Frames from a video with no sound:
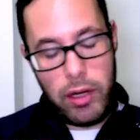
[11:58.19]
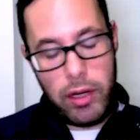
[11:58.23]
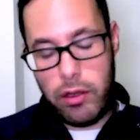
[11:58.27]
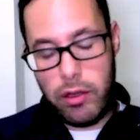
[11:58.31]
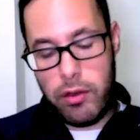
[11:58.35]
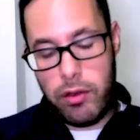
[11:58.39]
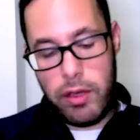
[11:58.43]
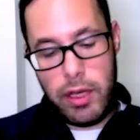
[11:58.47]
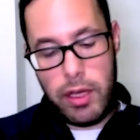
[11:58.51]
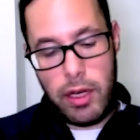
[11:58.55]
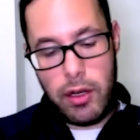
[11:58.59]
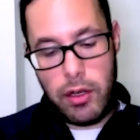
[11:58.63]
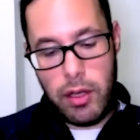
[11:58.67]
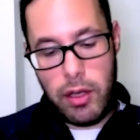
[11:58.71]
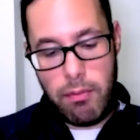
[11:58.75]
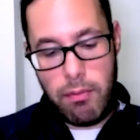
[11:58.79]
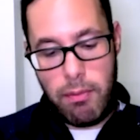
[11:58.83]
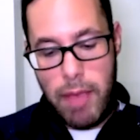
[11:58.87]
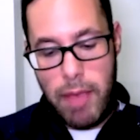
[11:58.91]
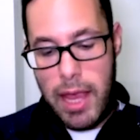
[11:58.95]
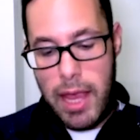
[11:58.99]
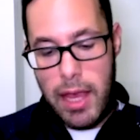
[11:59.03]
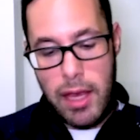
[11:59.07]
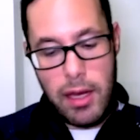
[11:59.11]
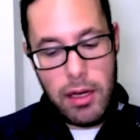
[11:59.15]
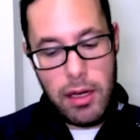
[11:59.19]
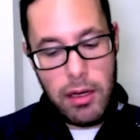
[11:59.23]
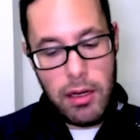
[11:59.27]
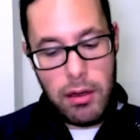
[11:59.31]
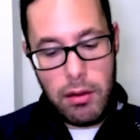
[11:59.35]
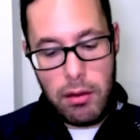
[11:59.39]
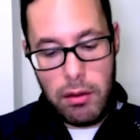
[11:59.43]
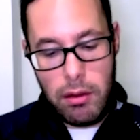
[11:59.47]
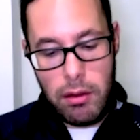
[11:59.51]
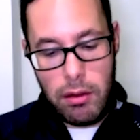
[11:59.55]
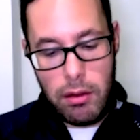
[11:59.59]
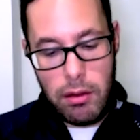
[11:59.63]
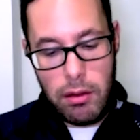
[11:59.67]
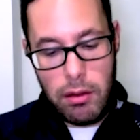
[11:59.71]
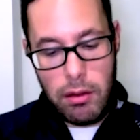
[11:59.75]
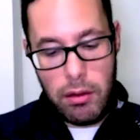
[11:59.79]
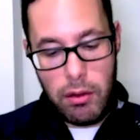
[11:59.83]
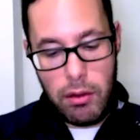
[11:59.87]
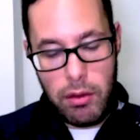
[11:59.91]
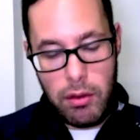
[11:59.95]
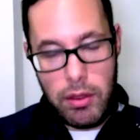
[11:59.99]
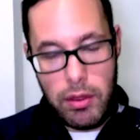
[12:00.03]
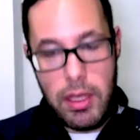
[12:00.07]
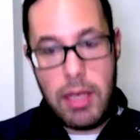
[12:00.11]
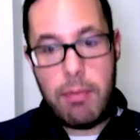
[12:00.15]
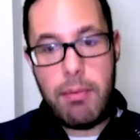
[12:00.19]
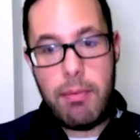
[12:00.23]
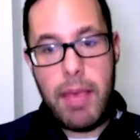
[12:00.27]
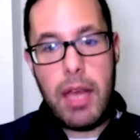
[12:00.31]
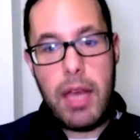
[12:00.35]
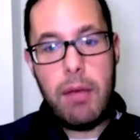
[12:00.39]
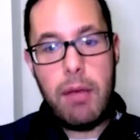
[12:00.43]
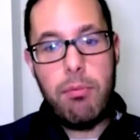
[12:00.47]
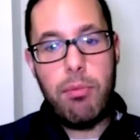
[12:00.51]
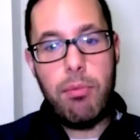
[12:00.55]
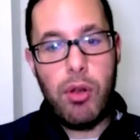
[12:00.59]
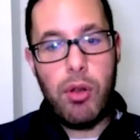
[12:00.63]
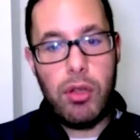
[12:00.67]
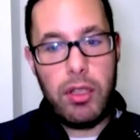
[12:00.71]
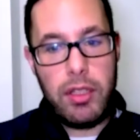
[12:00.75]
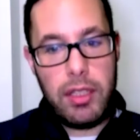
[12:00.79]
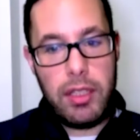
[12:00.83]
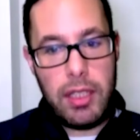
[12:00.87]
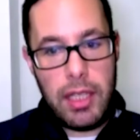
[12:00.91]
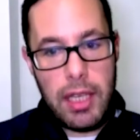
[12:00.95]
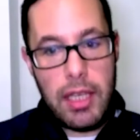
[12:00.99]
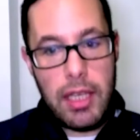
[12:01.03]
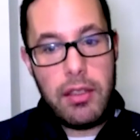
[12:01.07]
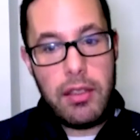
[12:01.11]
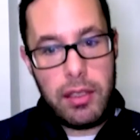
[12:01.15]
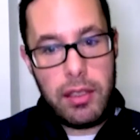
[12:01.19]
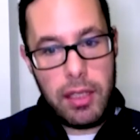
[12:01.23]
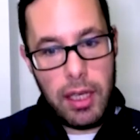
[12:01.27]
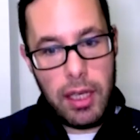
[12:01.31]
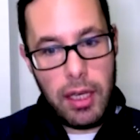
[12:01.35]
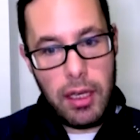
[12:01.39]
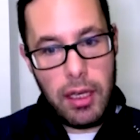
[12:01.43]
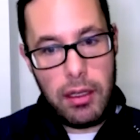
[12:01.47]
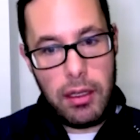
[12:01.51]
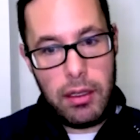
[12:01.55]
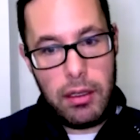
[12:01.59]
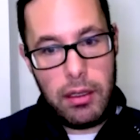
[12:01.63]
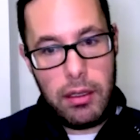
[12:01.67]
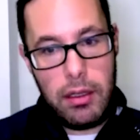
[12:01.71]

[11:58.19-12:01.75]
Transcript: you think are the main policy insight